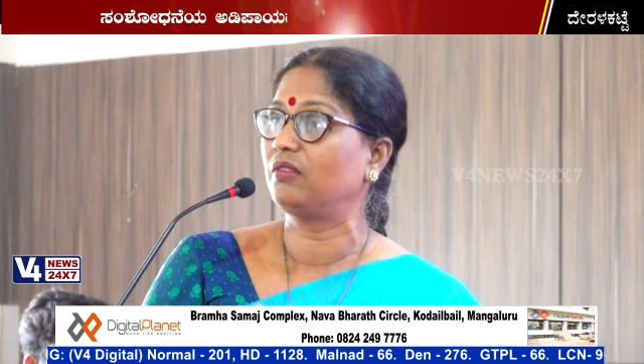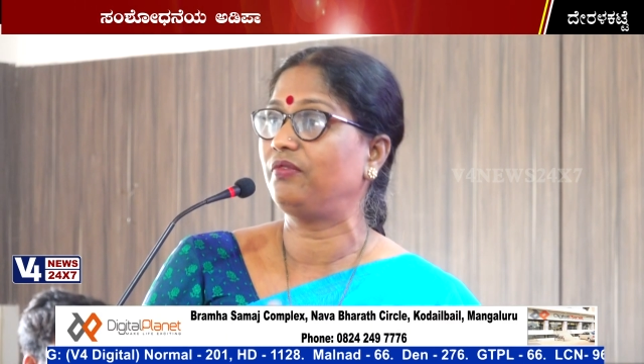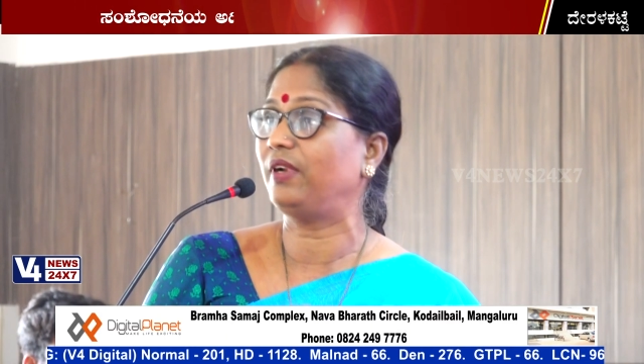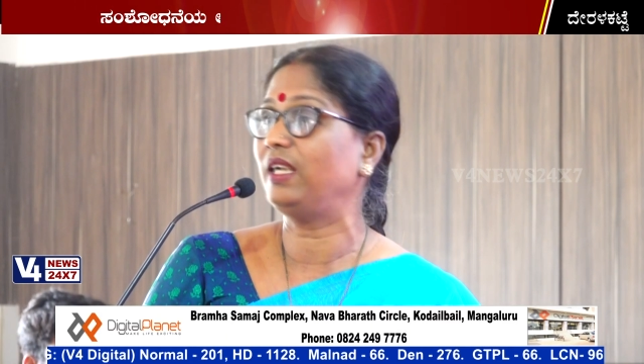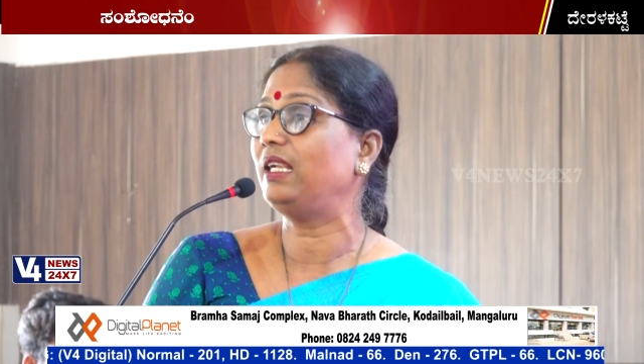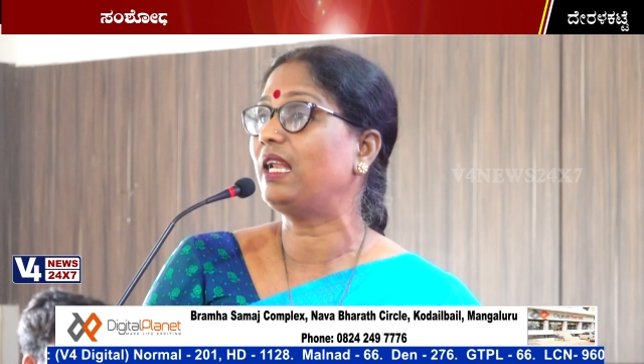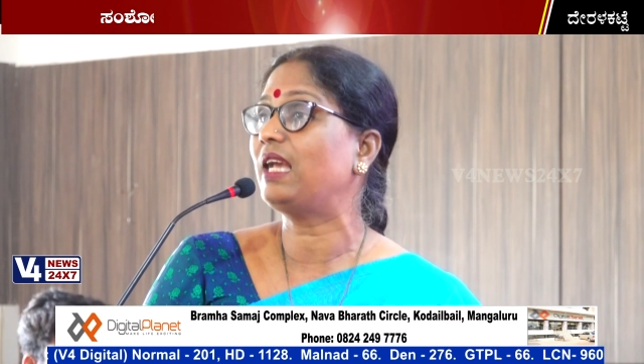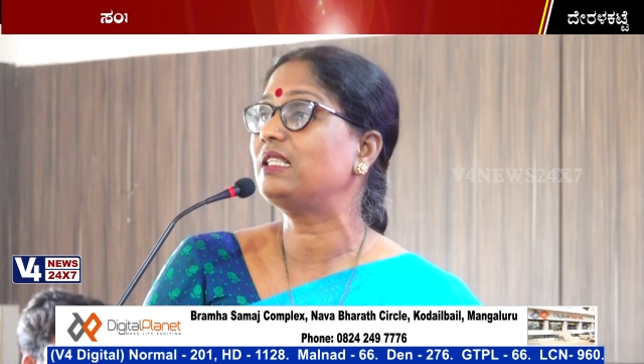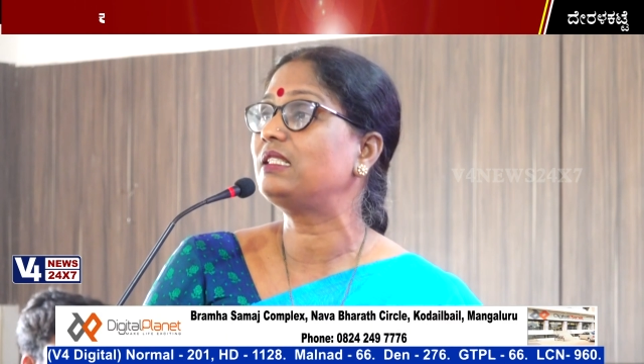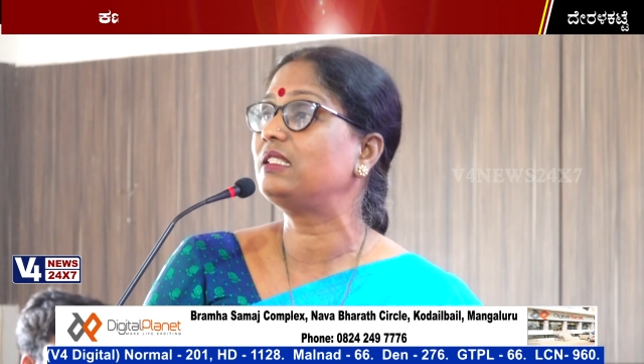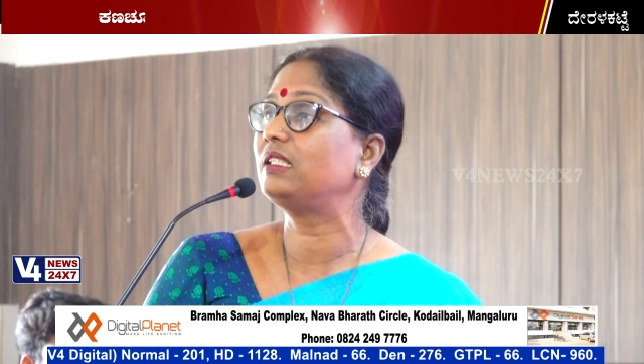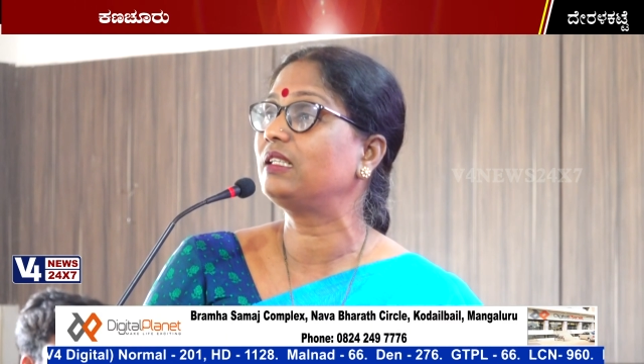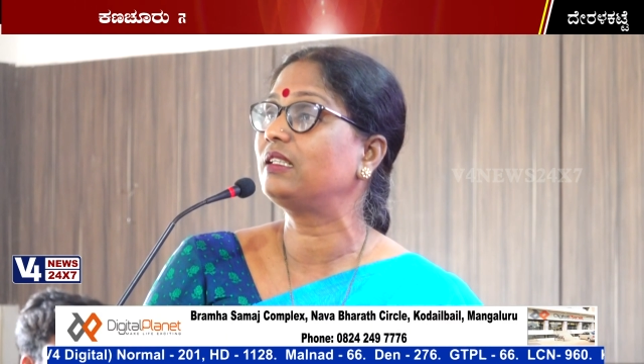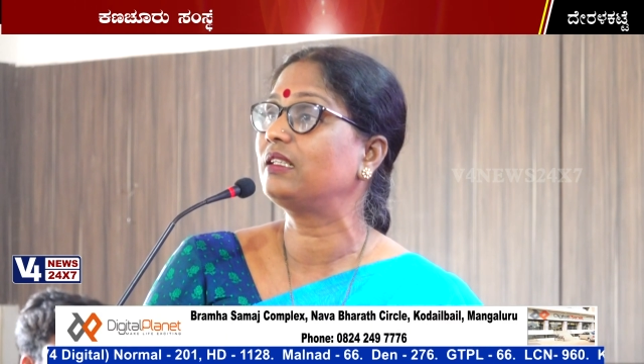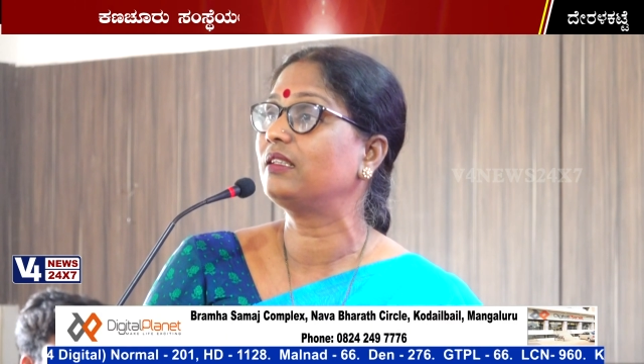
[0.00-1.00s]

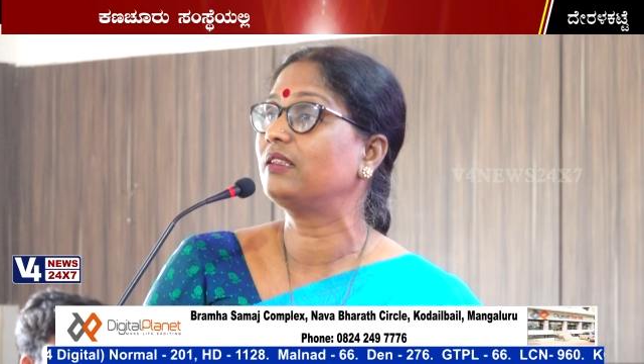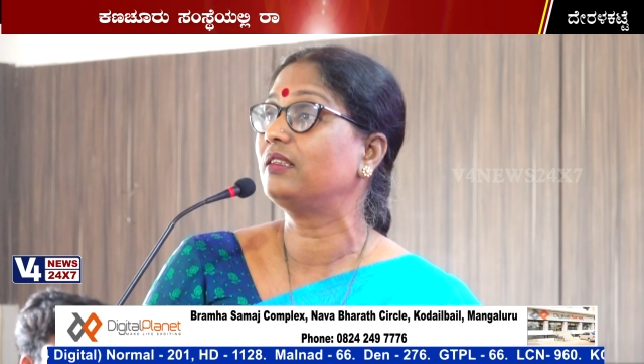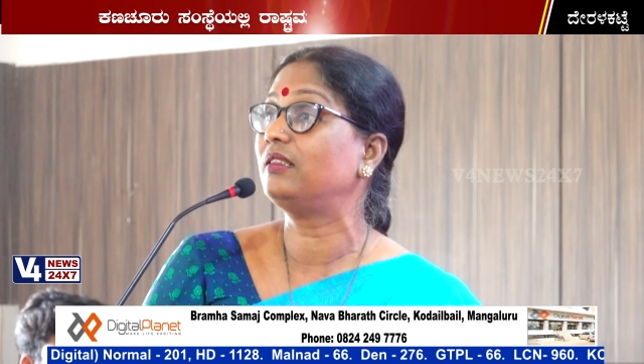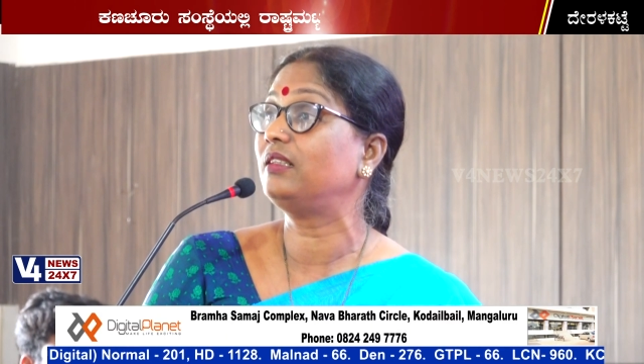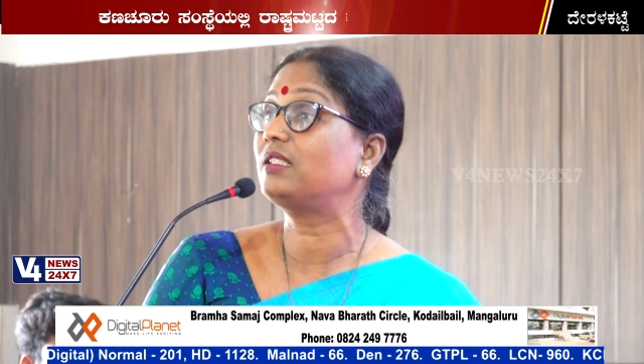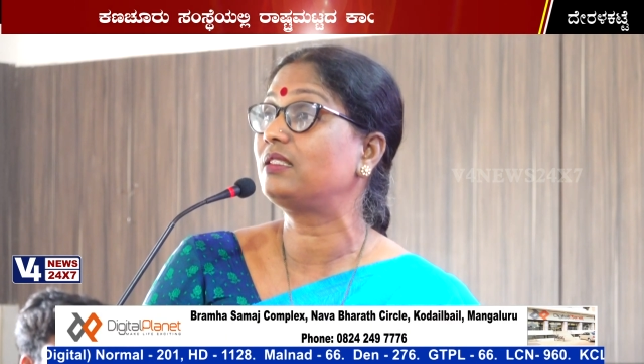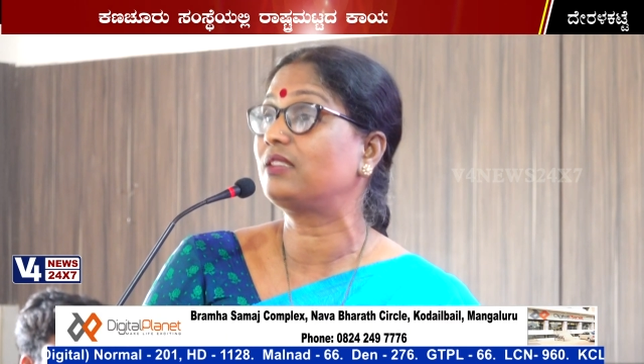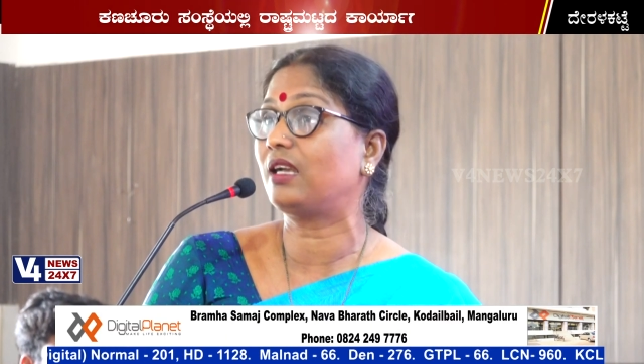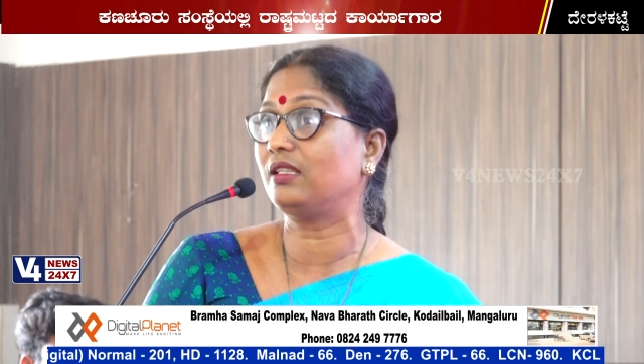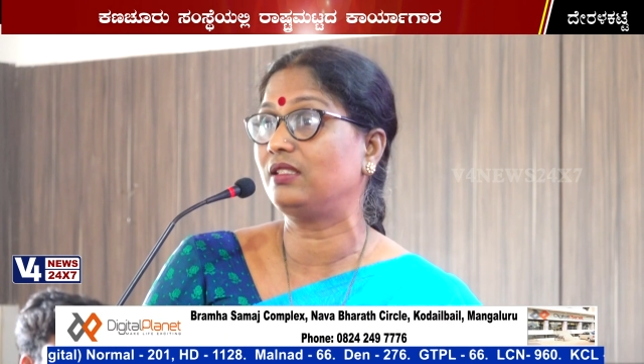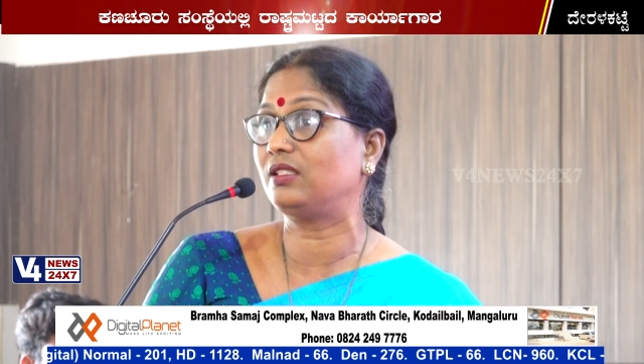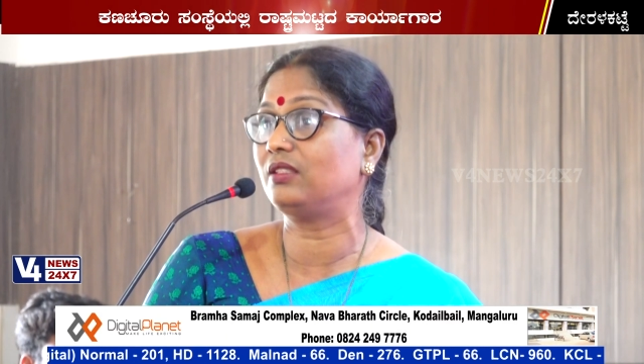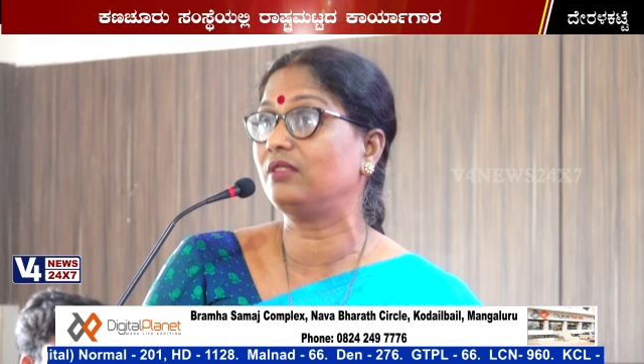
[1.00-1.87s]
fantastic discussion